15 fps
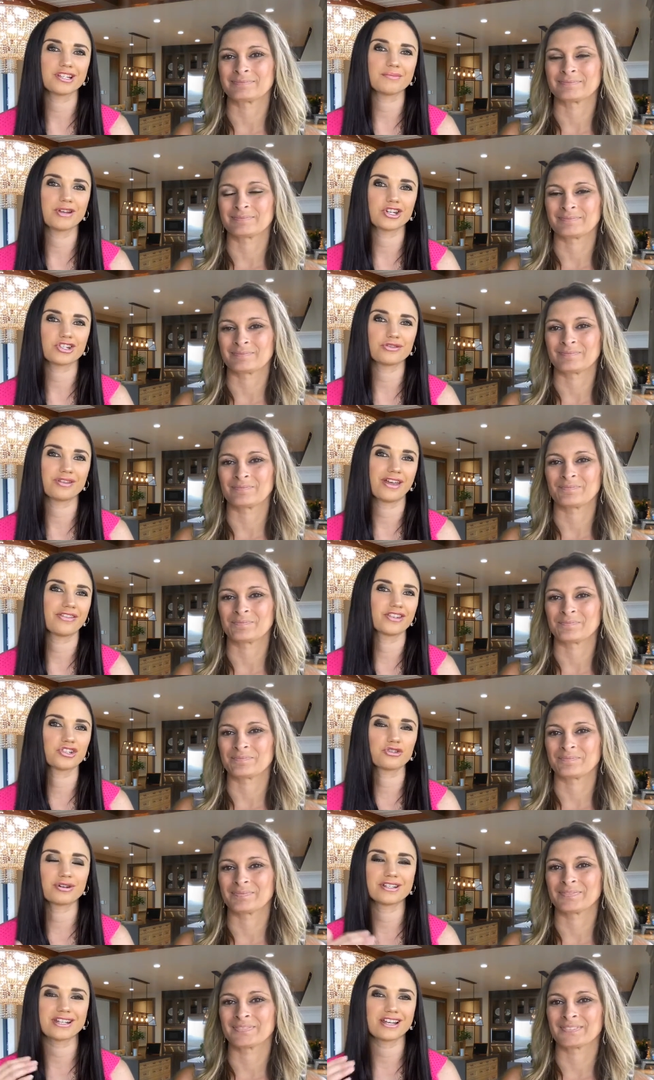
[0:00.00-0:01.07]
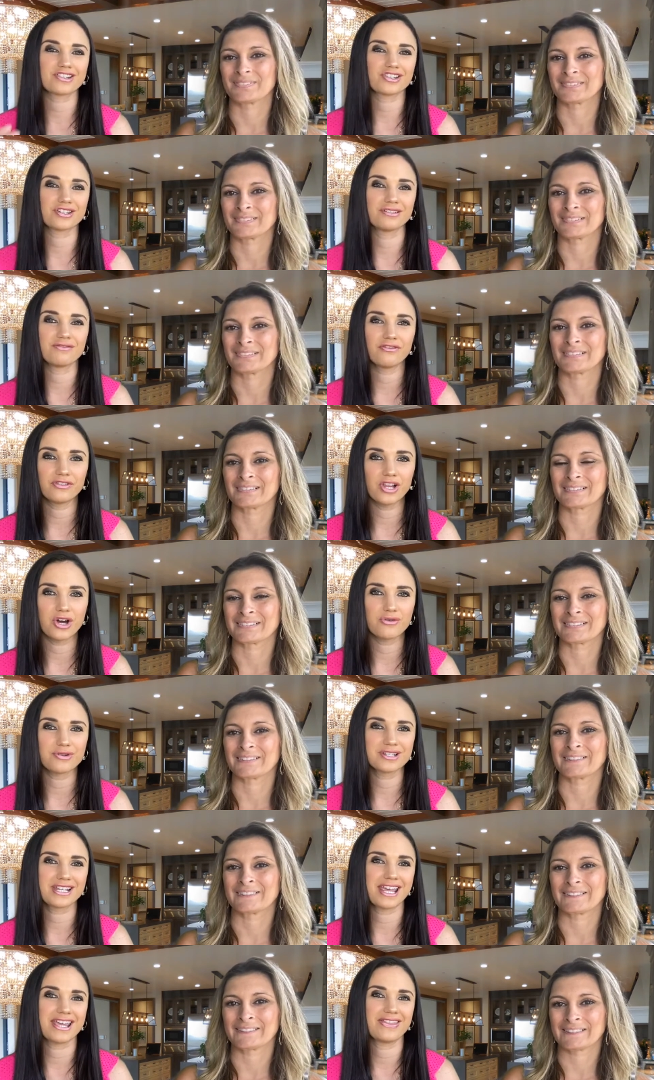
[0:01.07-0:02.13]
Speaker 1: to make sure that the transaction
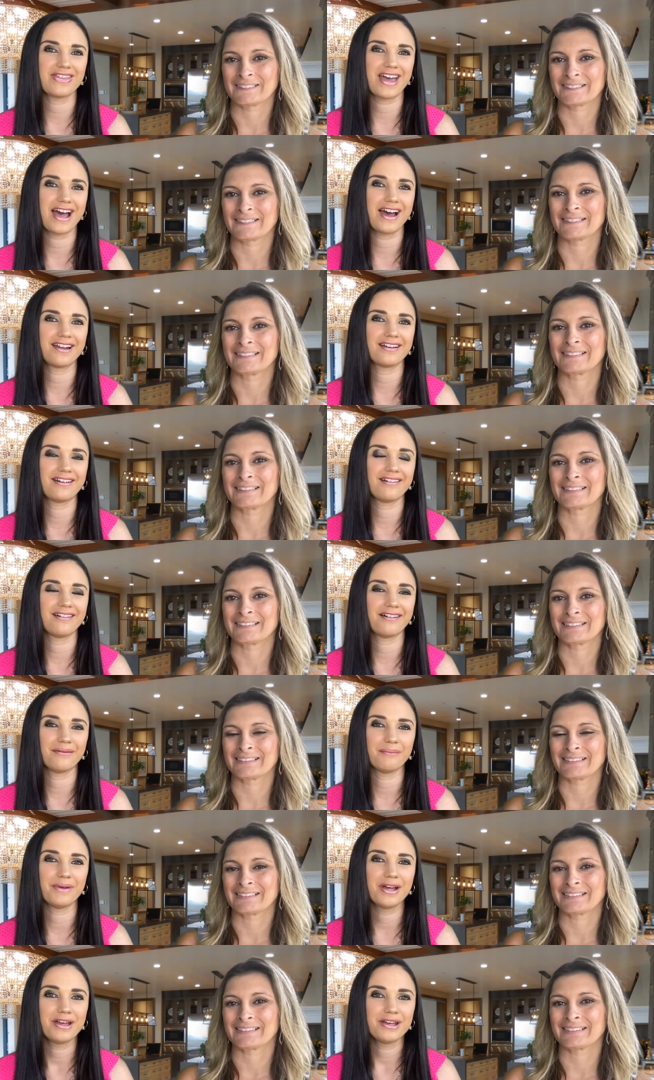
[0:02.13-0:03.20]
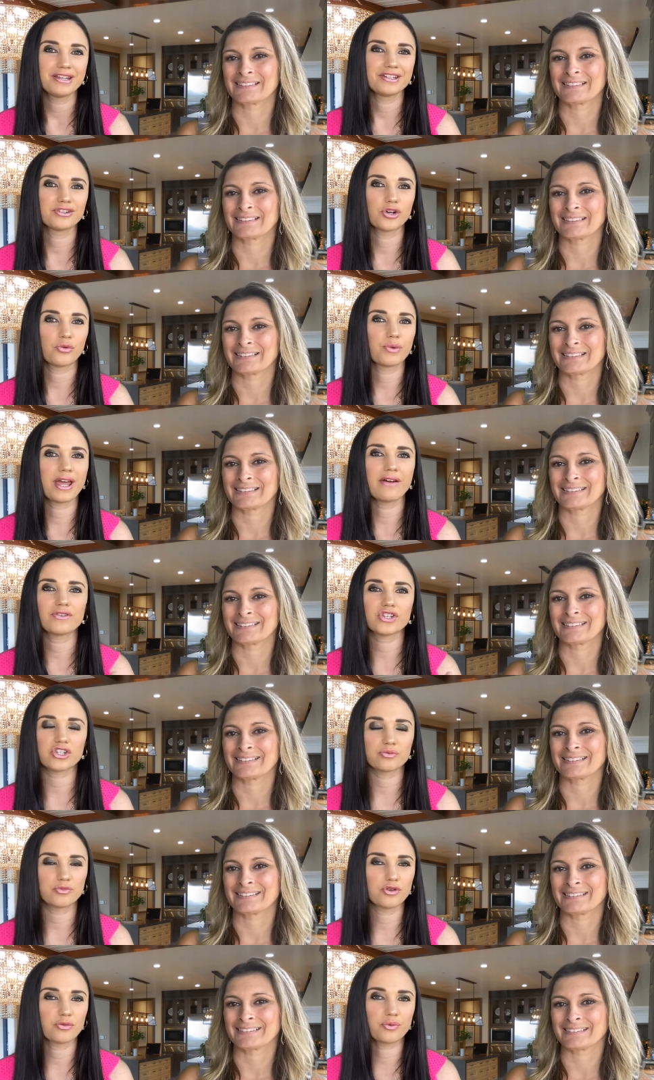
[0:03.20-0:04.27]
flows and that, um, you know, we have a
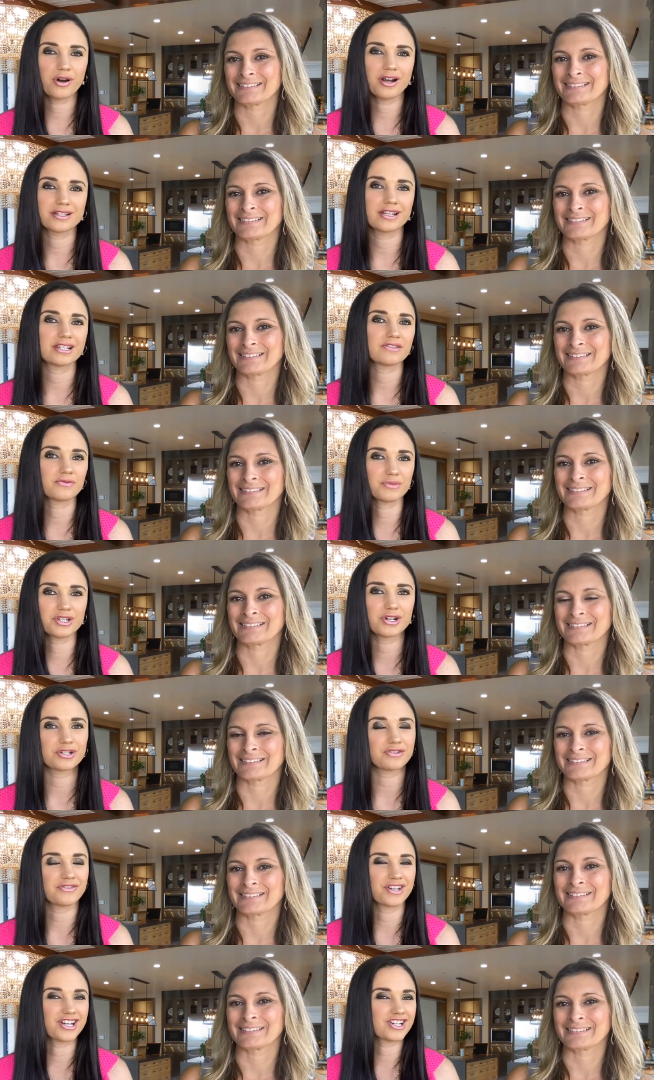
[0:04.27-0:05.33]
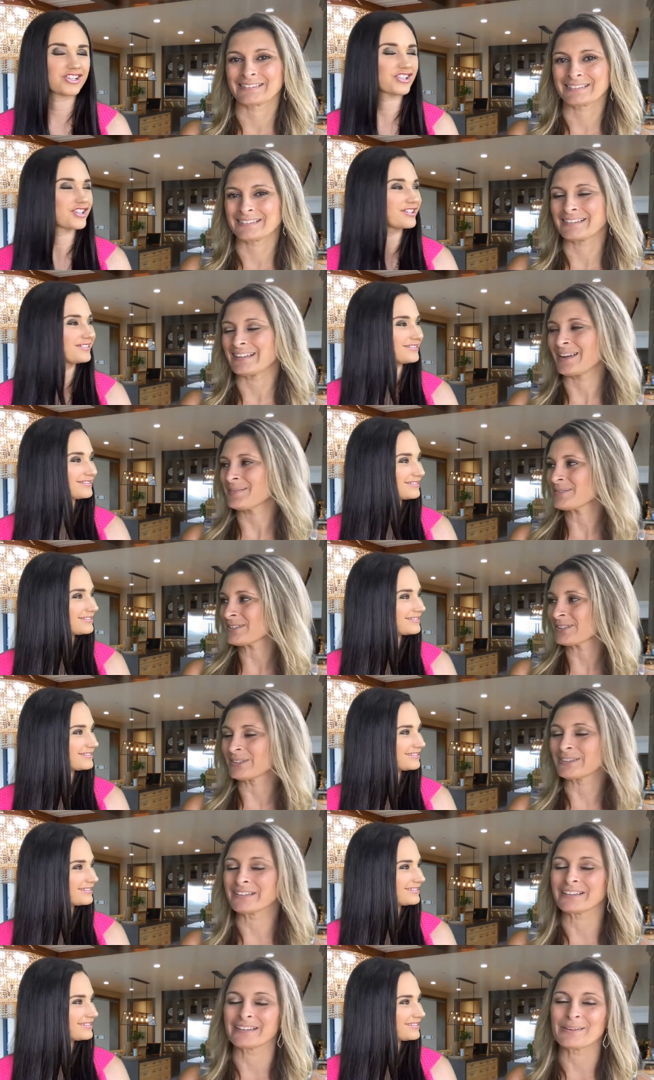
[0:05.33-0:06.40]
smooth process from start to finish.
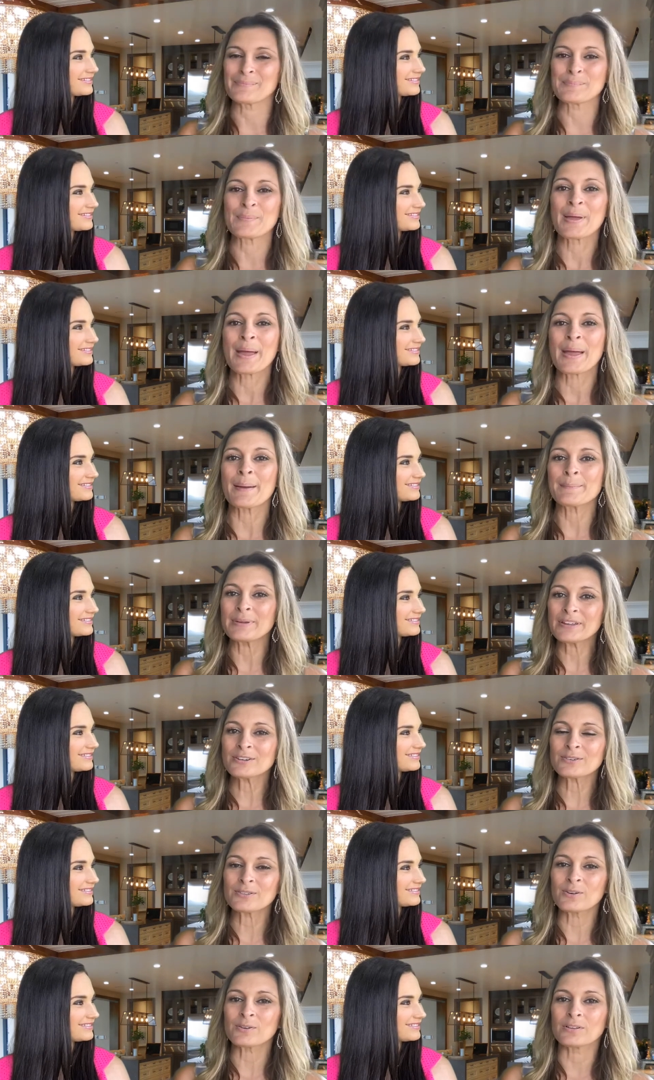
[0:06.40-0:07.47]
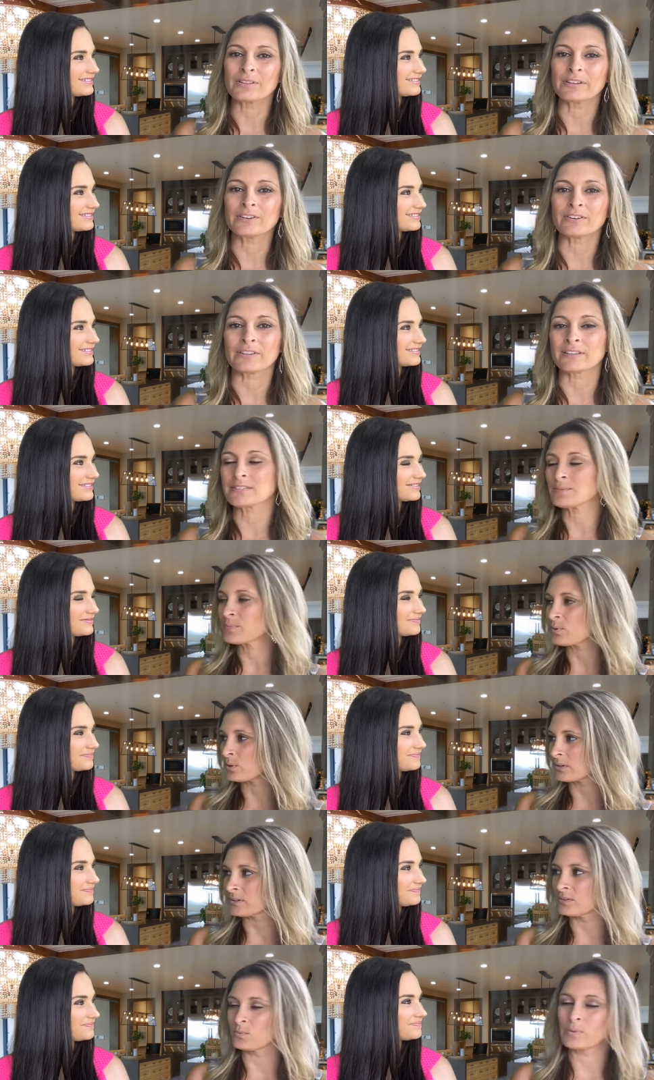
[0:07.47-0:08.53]
Speaker 2: Absolutely. And and being your local lender, that's
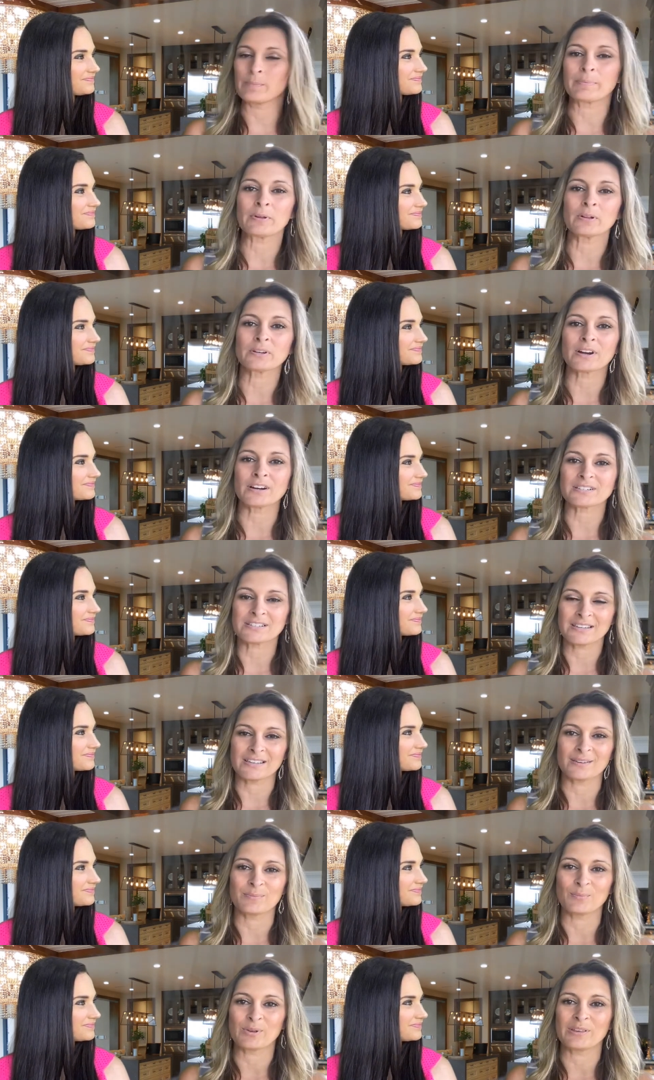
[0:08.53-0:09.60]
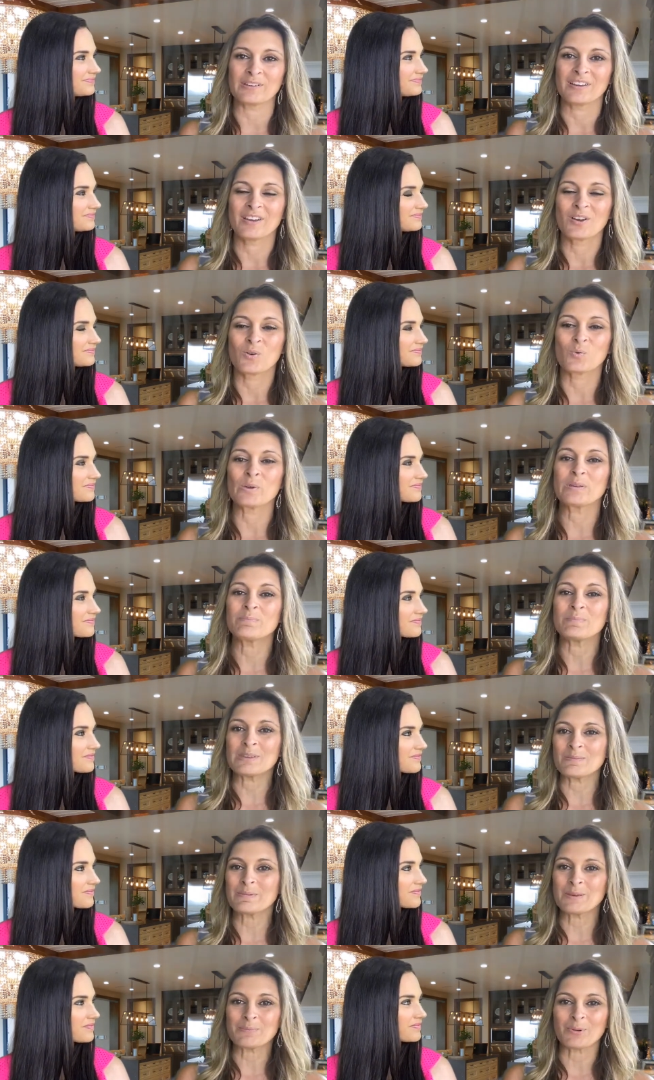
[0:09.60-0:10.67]
important. We build our team. We we
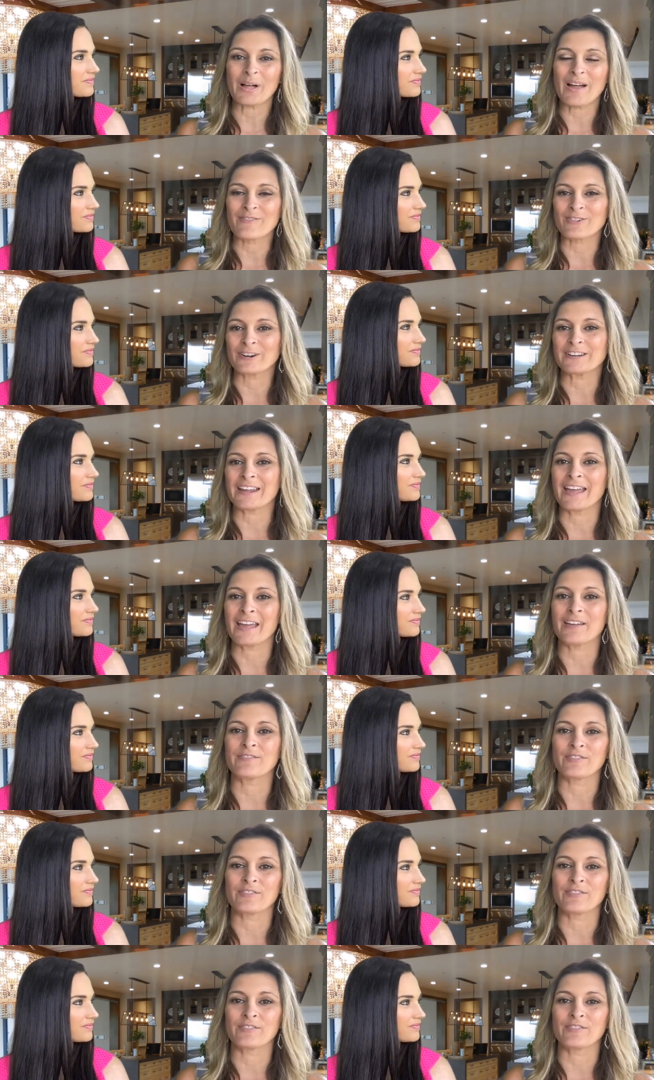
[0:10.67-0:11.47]
meet people every day